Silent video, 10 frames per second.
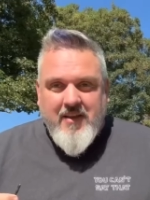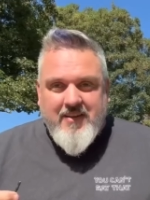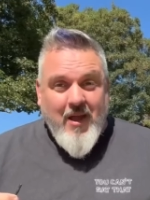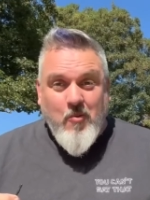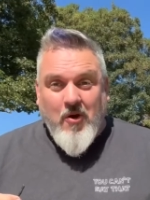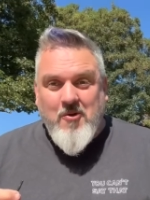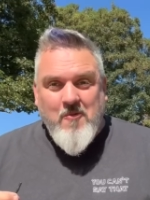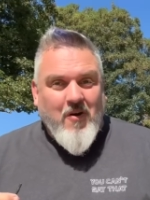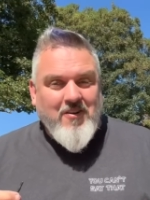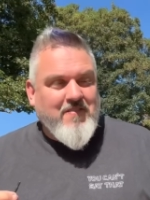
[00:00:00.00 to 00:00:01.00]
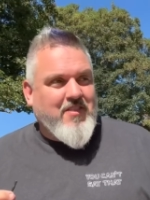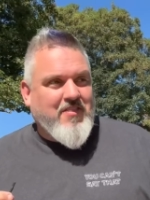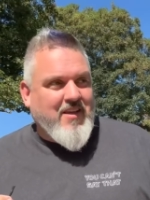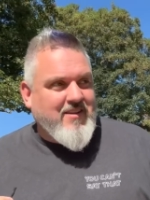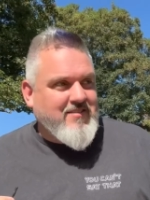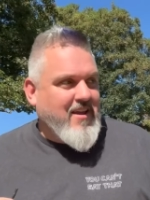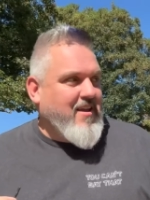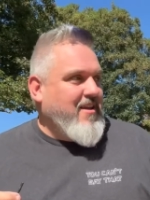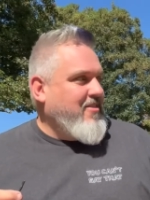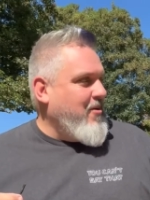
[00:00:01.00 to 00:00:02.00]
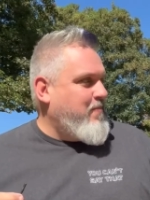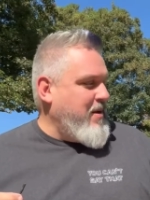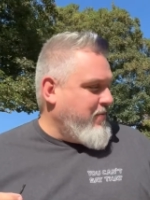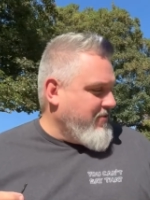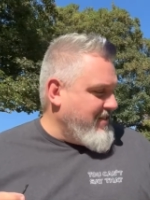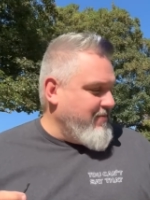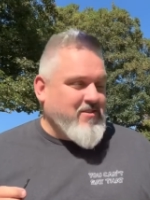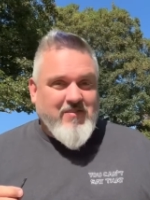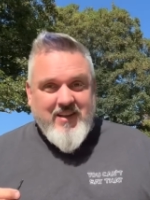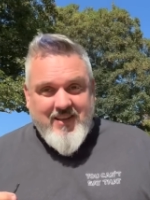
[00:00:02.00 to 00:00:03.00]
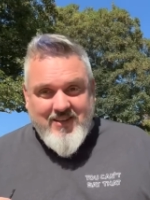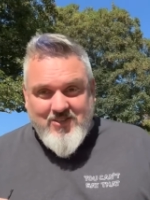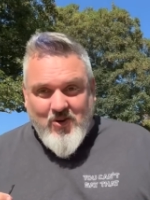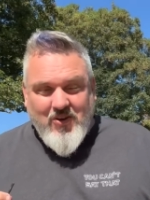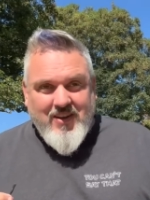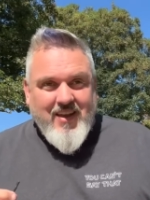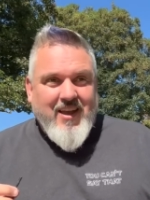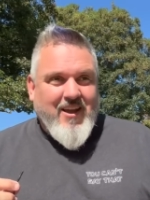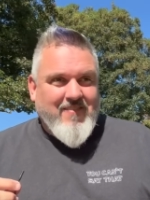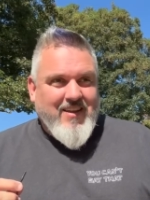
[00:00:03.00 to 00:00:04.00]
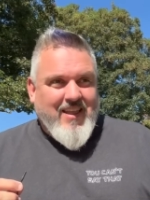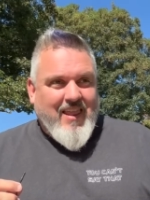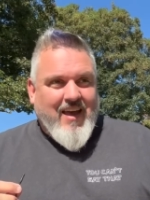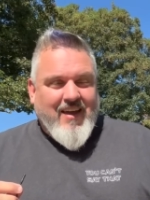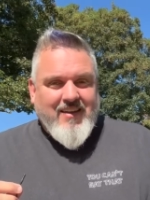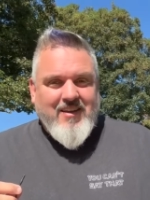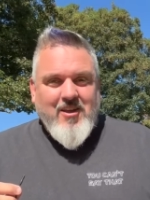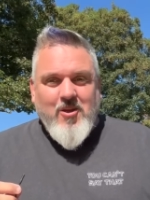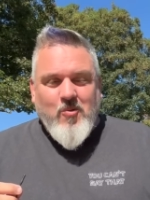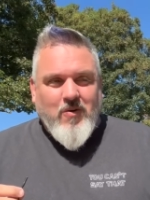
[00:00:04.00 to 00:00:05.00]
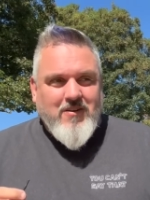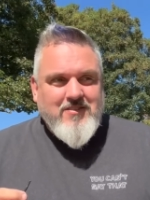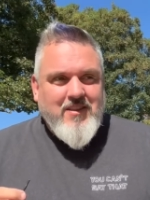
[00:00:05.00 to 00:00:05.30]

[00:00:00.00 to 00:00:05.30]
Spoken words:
Now, one of the things that people seem to really enjoy and really like was